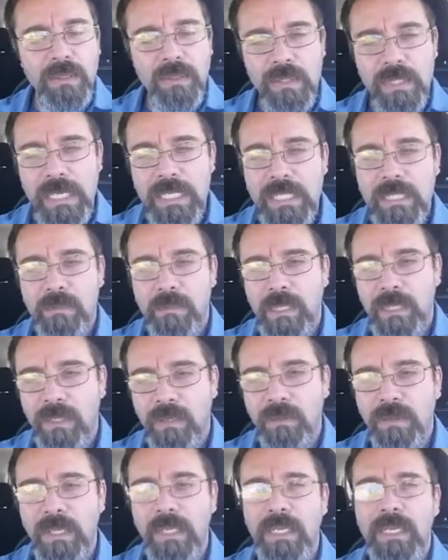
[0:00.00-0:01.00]
the New Testament in
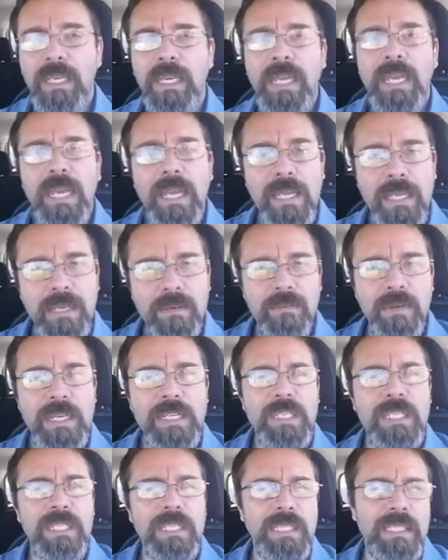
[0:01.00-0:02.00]
Greek, and
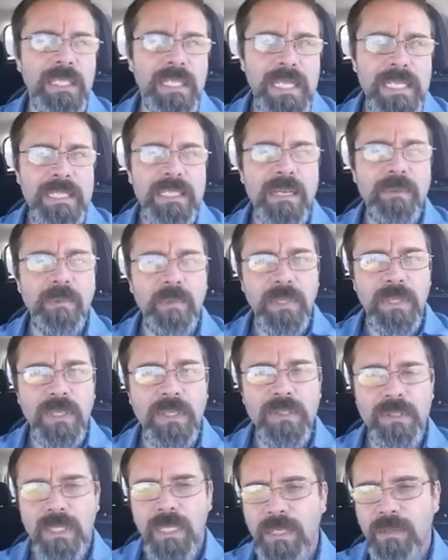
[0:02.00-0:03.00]
eventually, in the last couple of
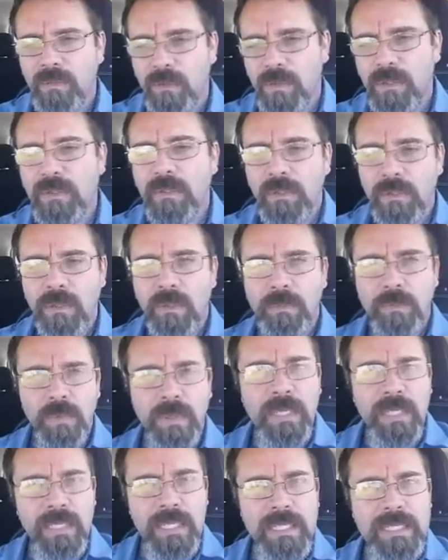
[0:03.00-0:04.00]
years, getting, you know,
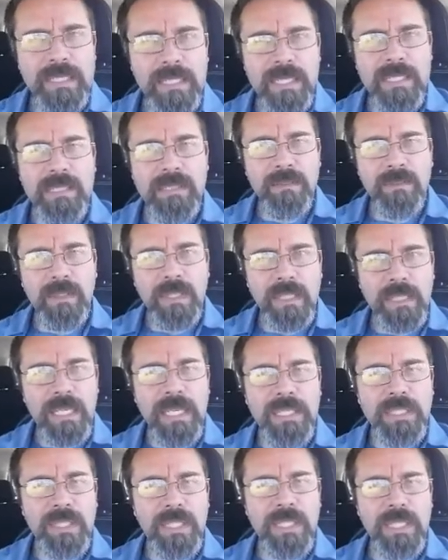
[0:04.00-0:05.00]
pretty extensive
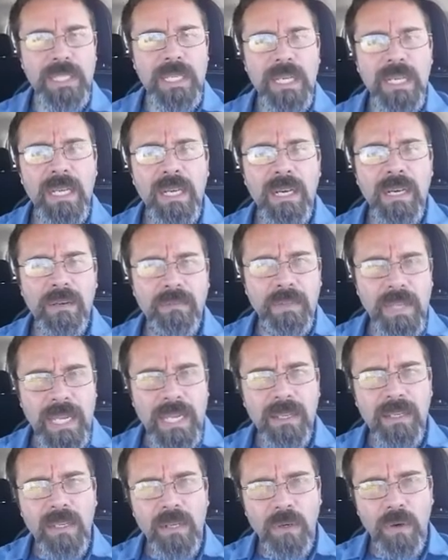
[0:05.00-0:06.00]
collection of the,
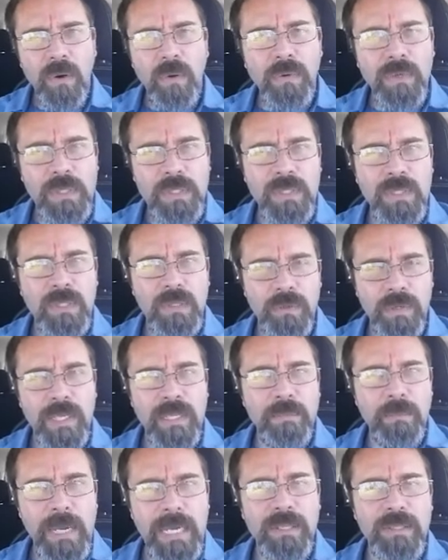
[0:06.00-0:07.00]
you know, oldest
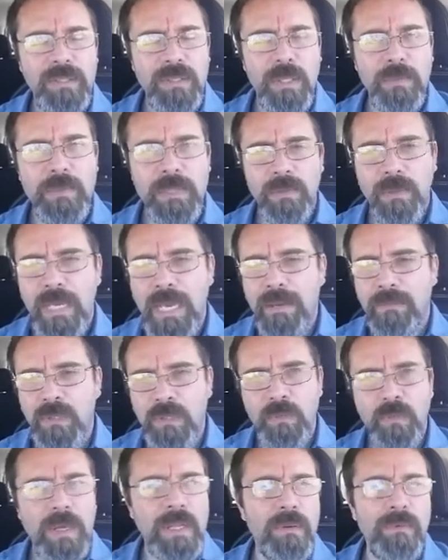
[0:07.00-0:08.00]
Greek manuscripts that we have.
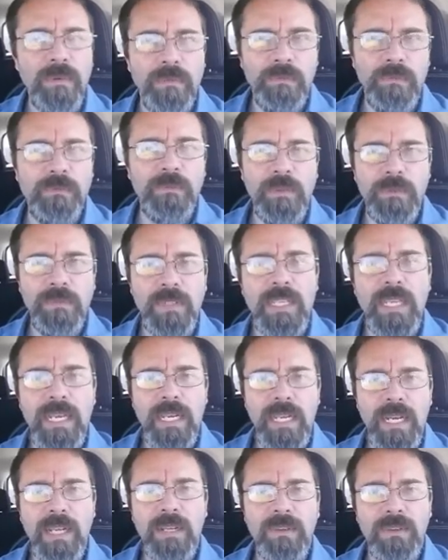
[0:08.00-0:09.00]
There's well over
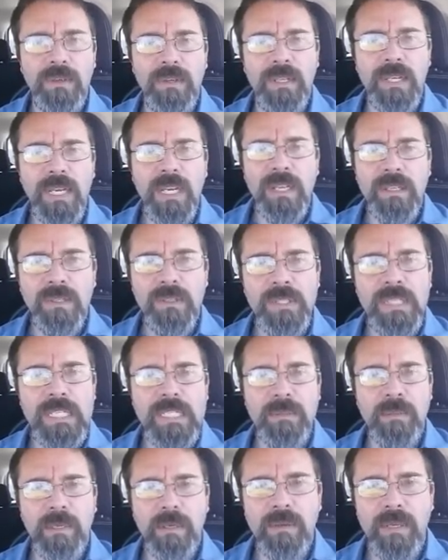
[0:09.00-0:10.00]
5,800 New
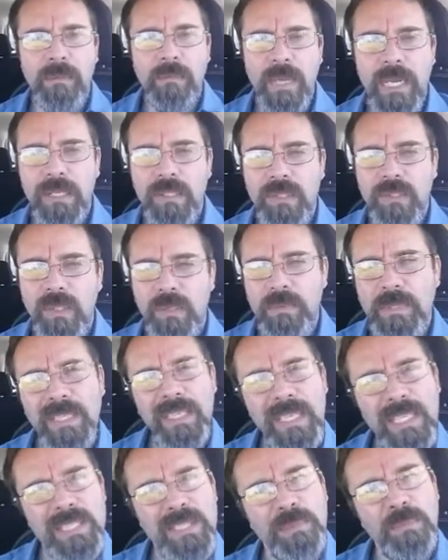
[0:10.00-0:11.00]
Testament Greek manuscripts. I
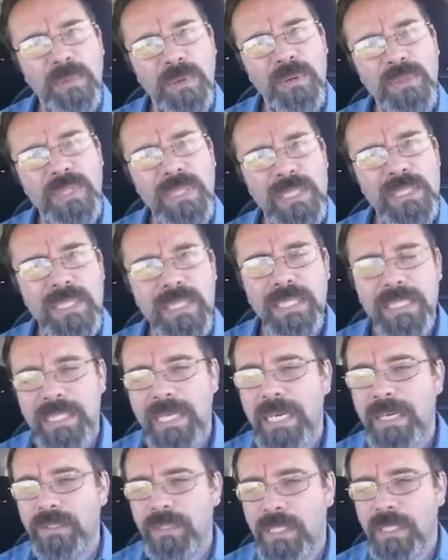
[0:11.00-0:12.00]
think it's approaching
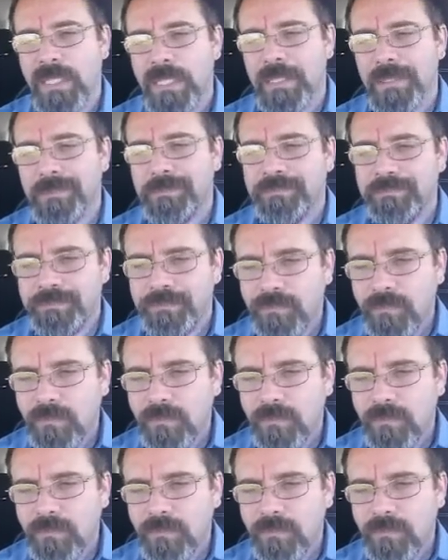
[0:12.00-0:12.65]
6,000 now.